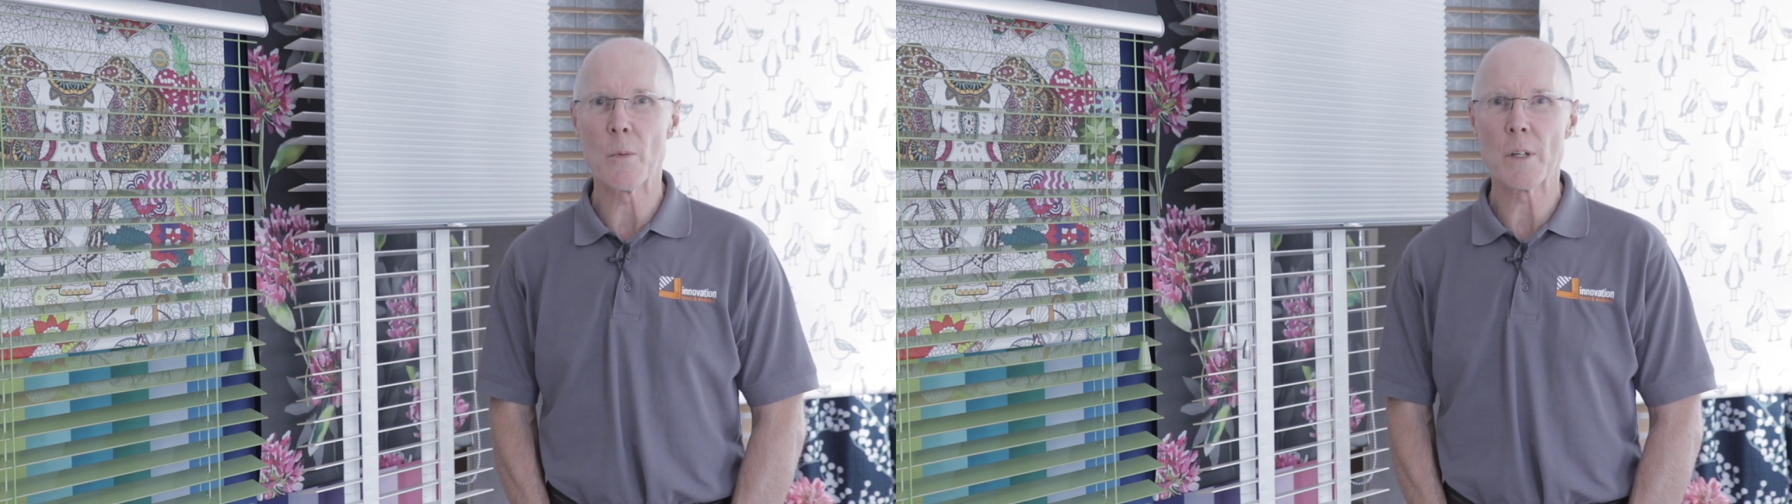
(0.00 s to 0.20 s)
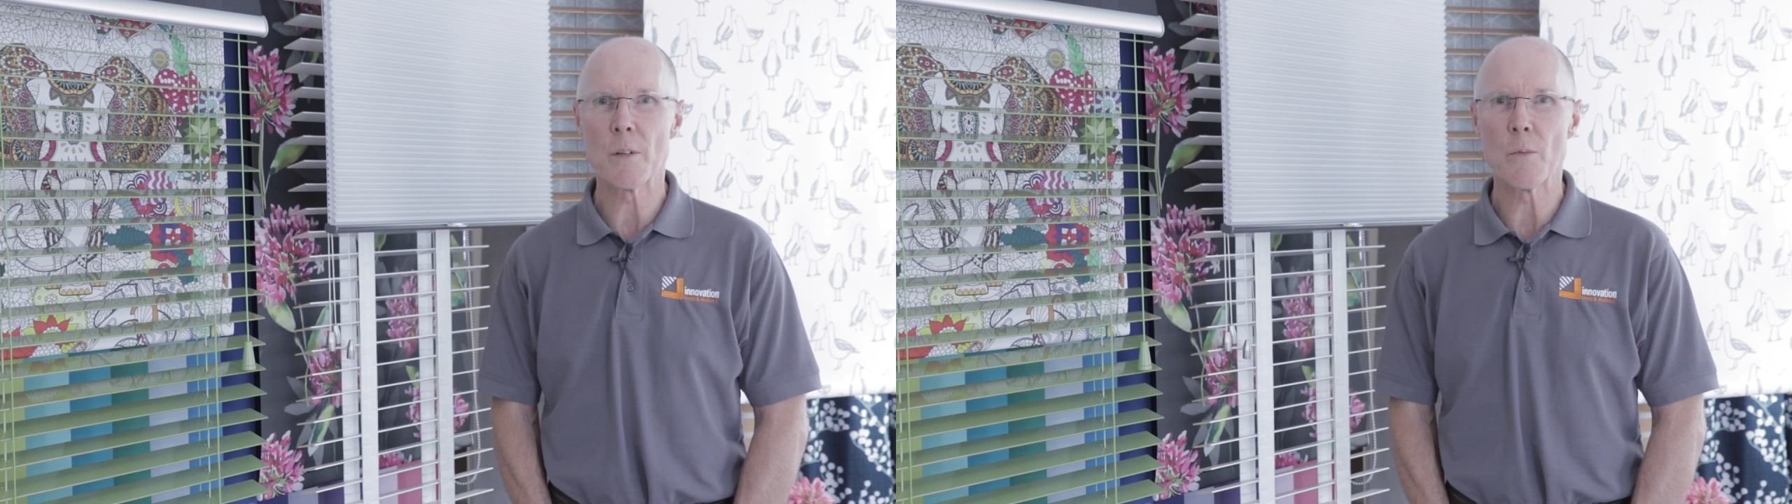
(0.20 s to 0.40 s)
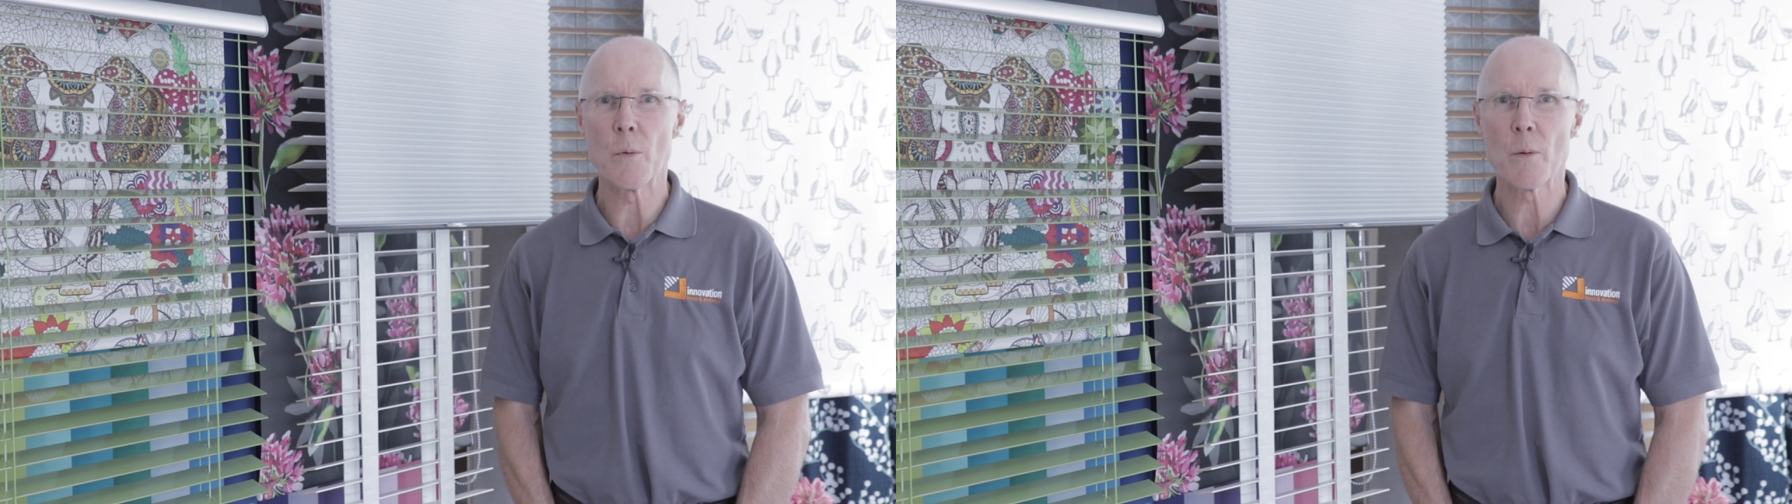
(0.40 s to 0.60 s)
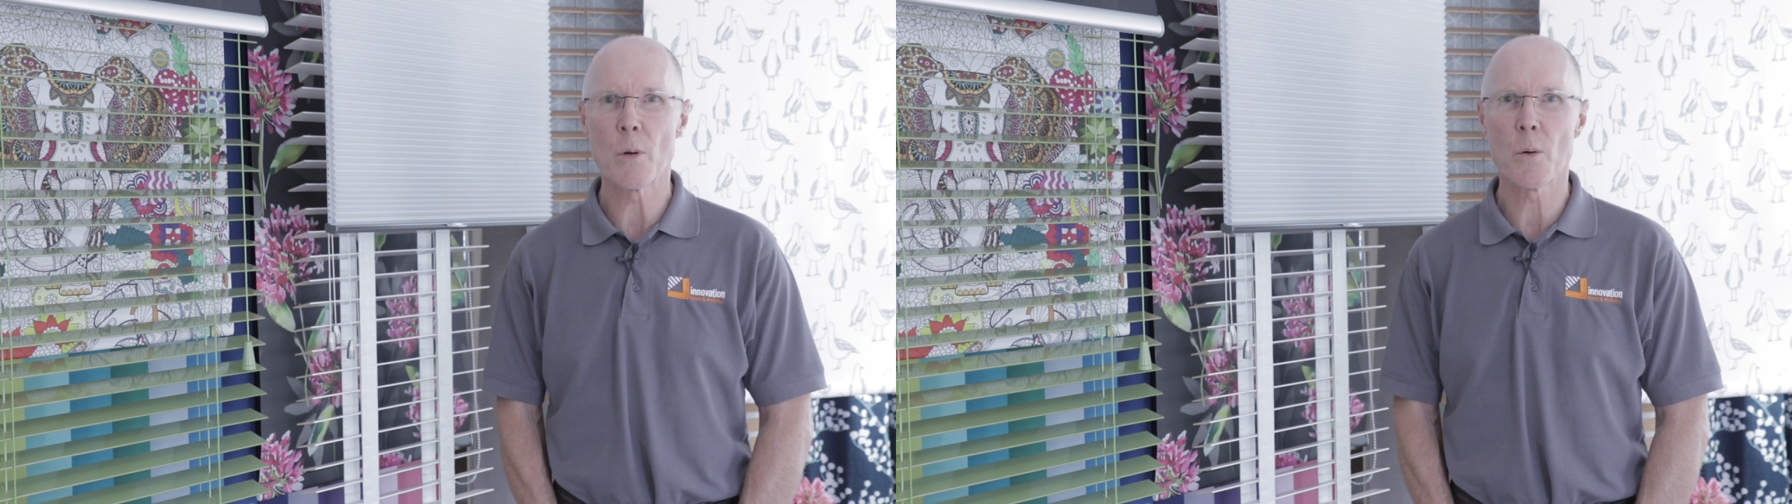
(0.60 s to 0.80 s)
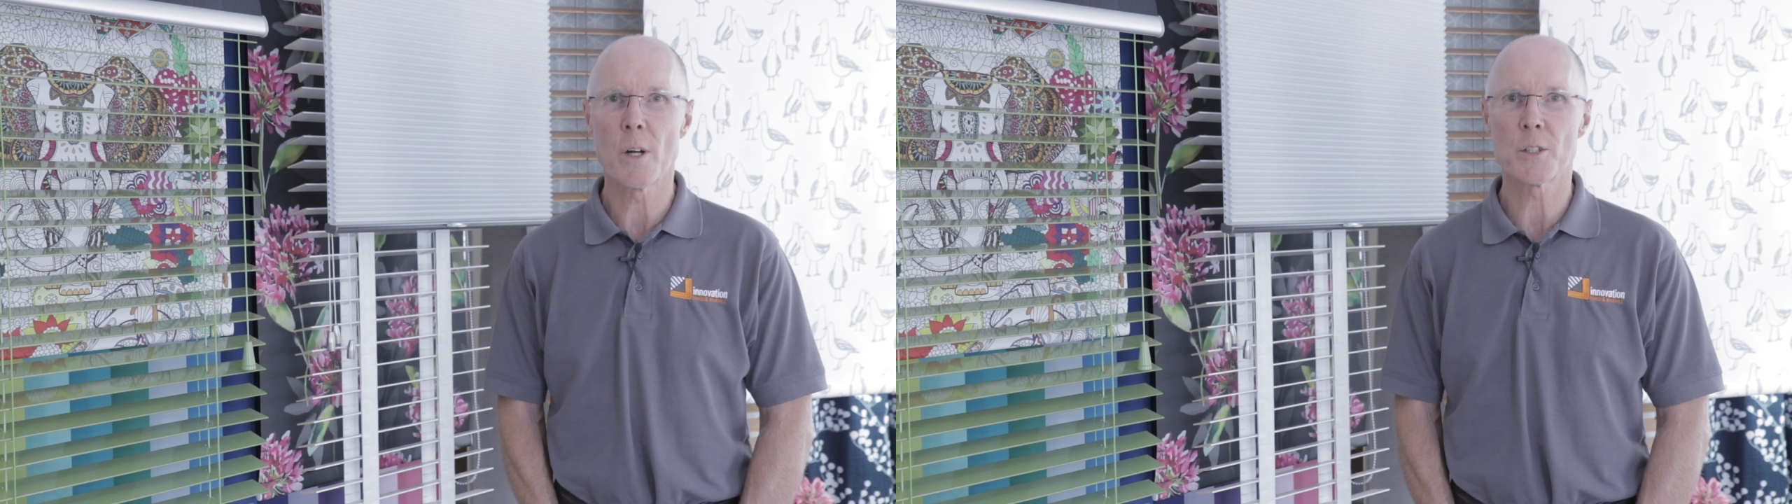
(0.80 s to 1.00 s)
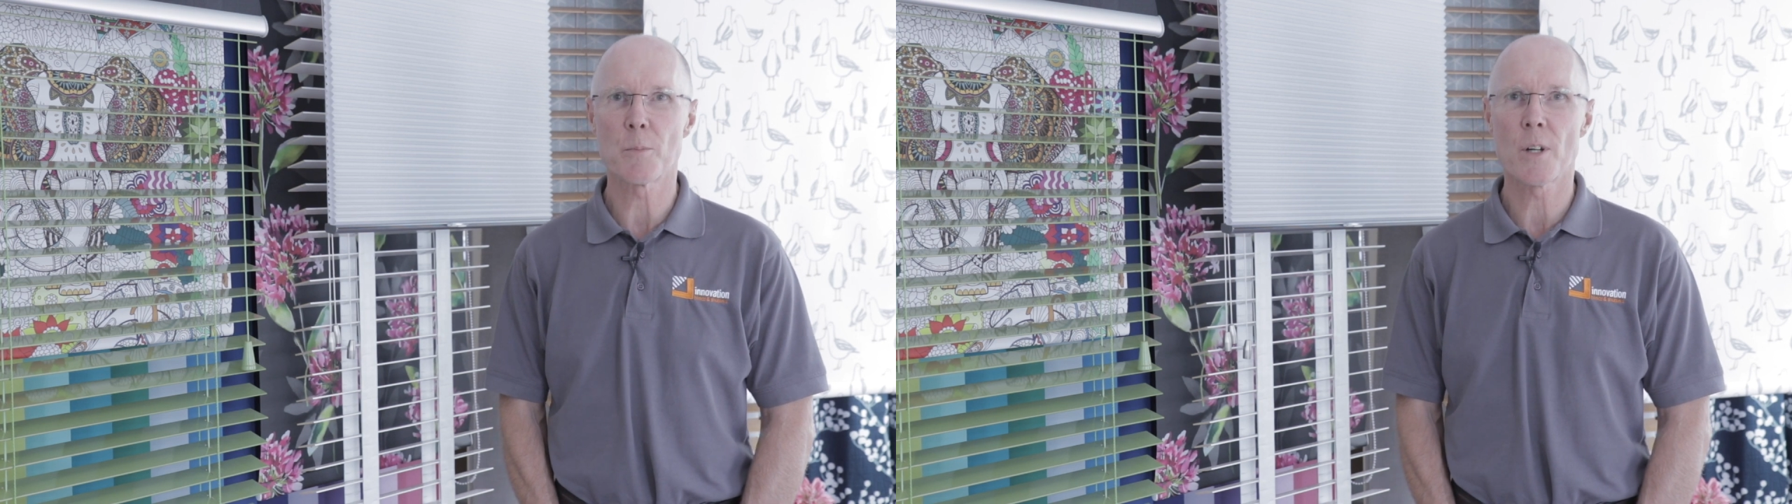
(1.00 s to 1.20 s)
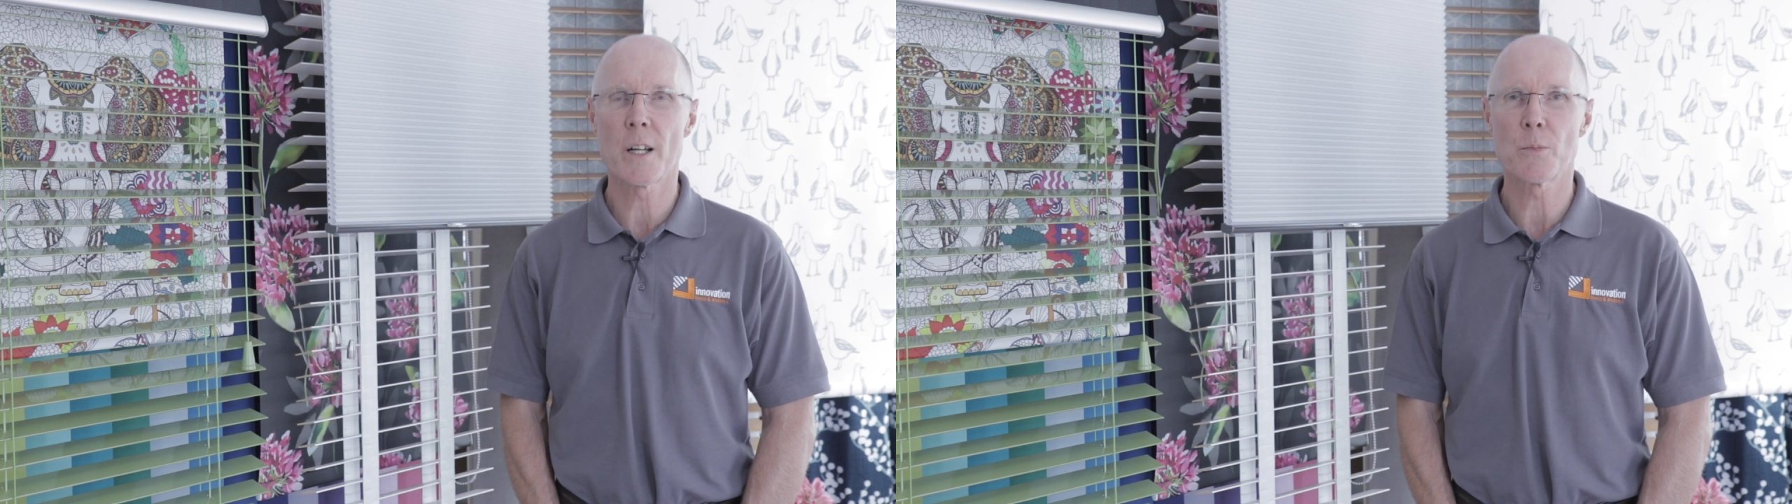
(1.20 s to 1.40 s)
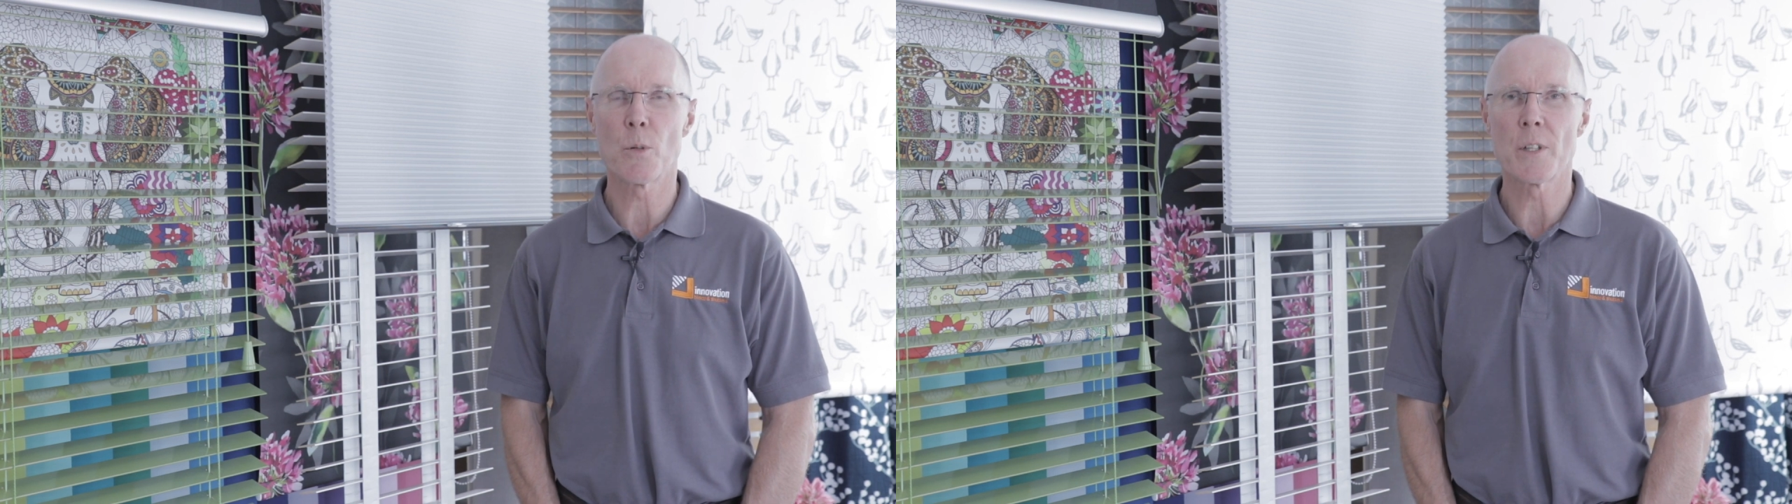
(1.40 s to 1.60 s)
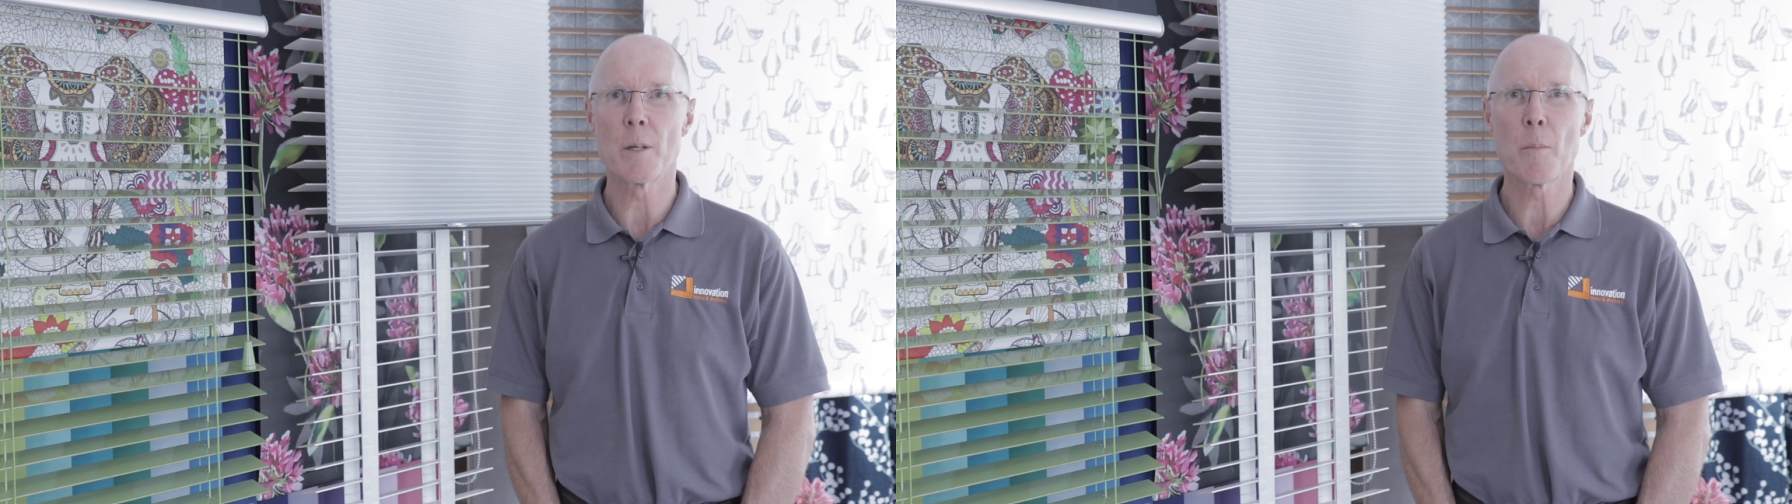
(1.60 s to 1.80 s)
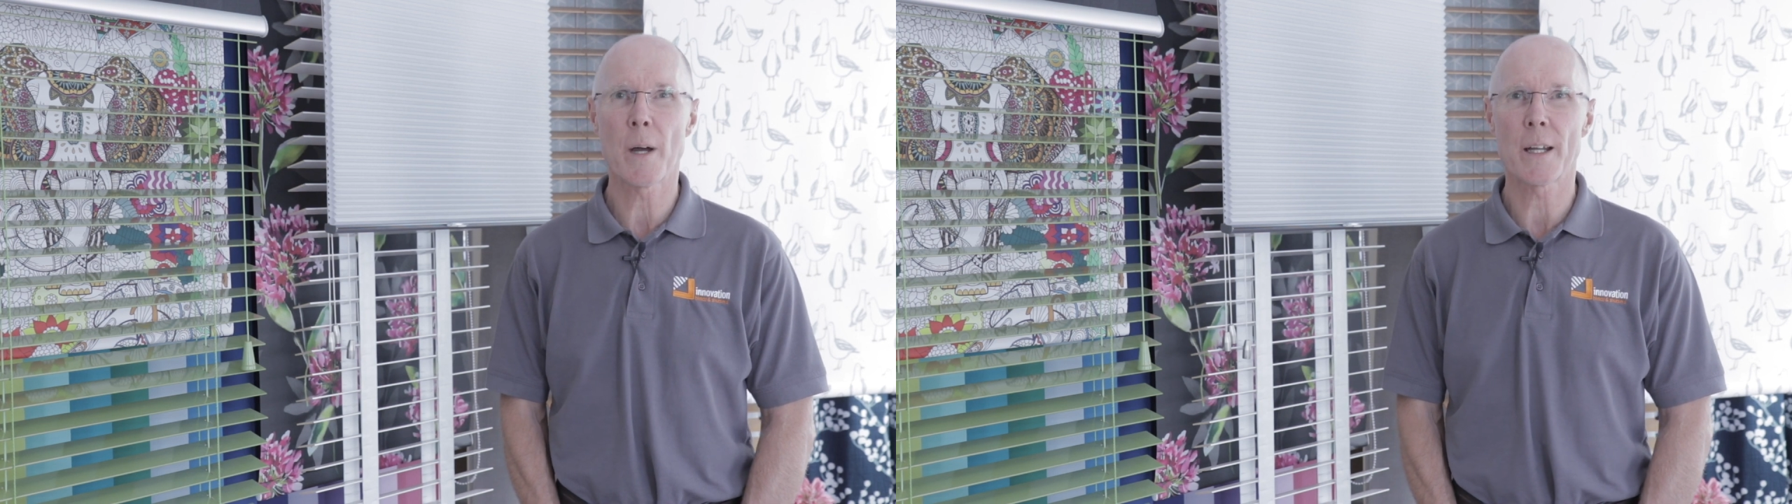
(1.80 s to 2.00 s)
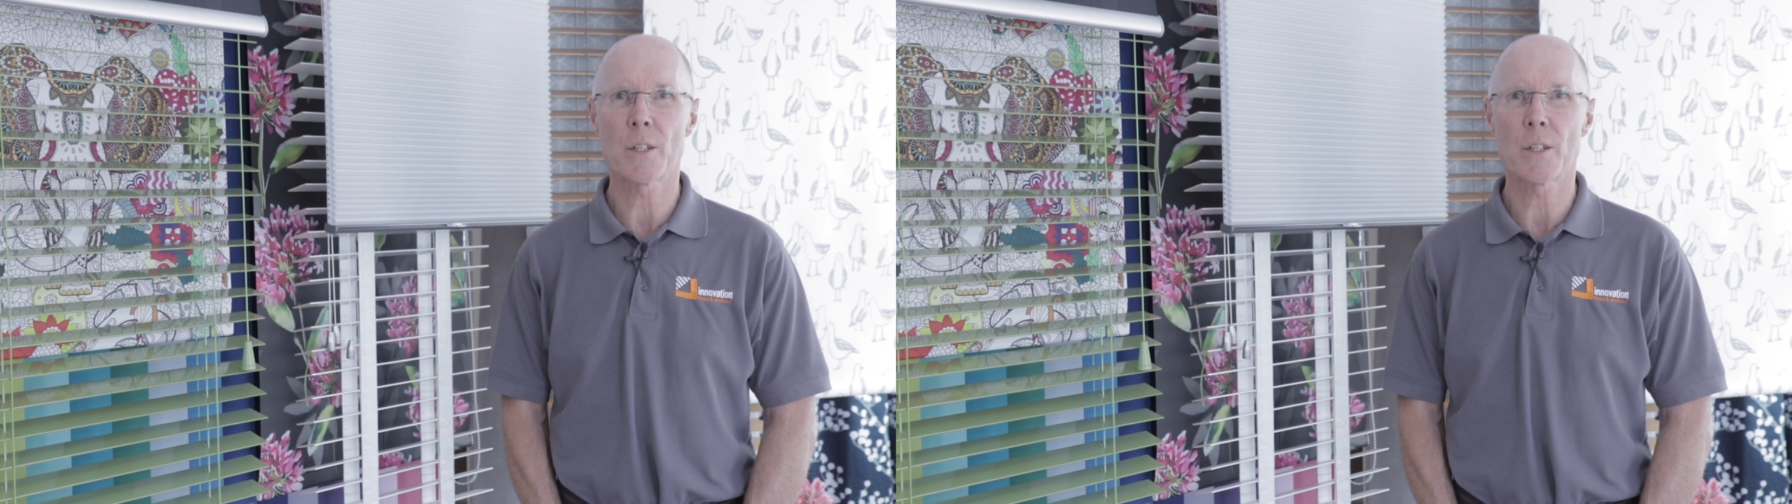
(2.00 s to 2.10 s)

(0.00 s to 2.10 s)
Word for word: we, we were quite surprised what the impact